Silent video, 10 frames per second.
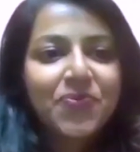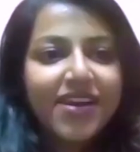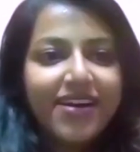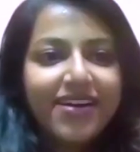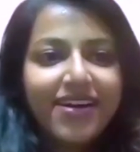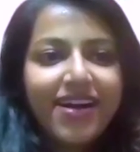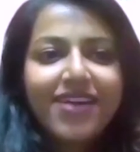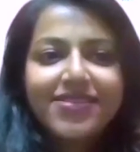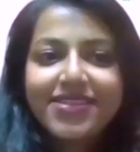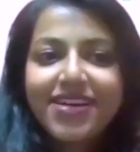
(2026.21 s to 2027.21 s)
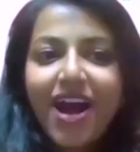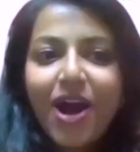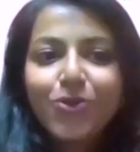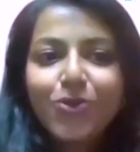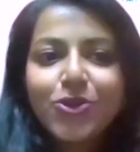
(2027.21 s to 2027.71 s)
So
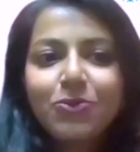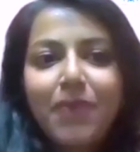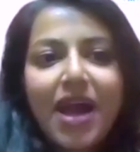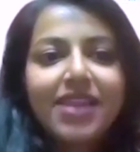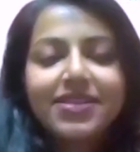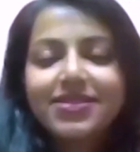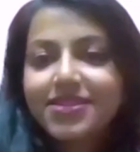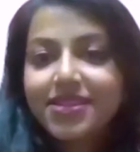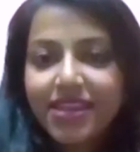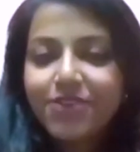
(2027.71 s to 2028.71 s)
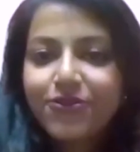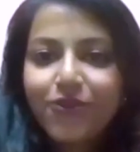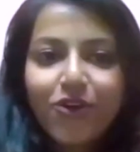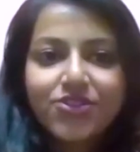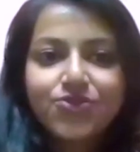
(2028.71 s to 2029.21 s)
how do you balance the need
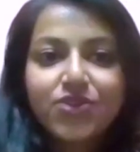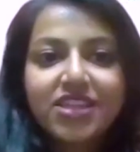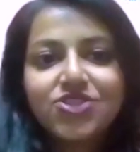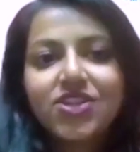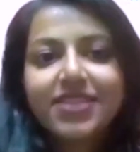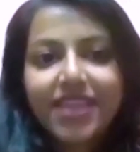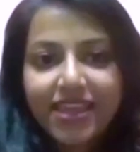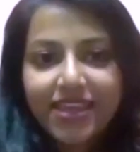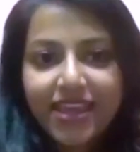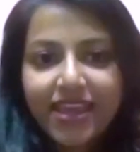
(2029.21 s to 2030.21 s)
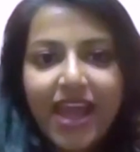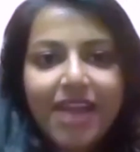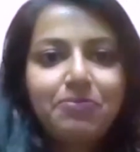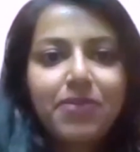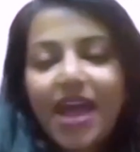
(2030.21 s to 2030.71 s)
for strategic thinking
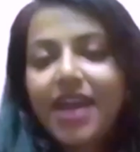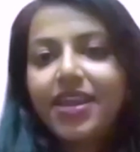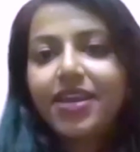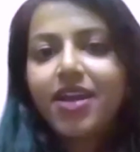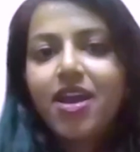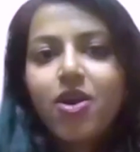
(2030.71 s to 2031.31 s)
and planning